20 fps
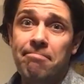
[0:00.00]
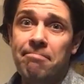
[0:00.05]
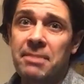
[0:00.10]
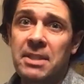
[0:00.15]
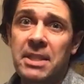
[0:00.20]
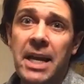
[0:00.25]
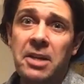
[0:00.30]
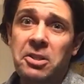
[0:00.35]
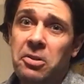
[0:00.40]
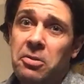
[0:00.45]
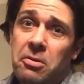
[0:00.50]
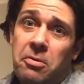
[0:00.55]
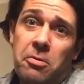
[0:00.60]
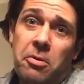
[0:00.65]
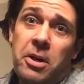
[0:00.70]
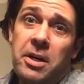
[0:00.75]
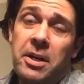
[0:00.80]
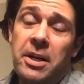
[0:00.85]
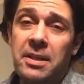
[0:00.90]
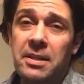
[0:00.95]
statute and
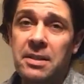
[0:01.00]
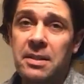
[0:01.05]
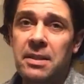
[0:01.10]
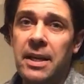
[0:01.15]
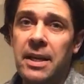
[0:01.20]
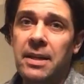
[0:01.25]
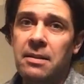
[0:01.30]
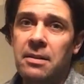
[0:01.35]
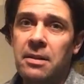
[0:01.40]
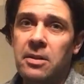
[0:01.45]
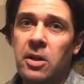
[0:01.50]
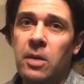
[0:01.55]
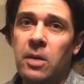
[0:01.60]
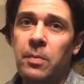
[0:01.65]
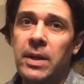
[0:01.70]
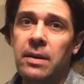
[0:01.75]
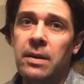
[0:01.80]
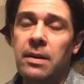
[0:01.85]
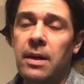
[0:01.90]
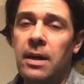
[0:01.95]
ordinance that
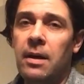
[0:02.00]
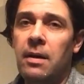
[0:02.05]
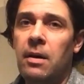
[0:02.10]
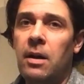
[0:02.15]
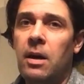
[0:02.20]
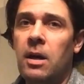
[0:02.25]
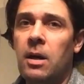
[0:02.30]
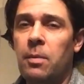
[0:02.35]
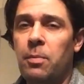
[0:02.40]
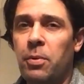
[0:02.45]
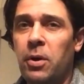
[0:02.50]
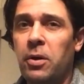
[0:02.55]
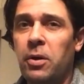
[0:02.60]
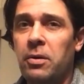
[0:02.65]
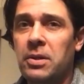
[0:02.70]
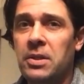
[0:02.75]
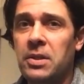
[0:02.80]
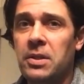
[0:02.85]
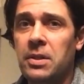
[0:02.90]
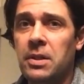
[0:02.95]
determine our
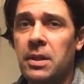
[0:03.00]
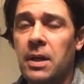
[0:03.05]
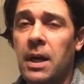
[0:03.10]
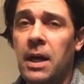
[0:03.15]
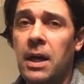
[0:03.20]
approach.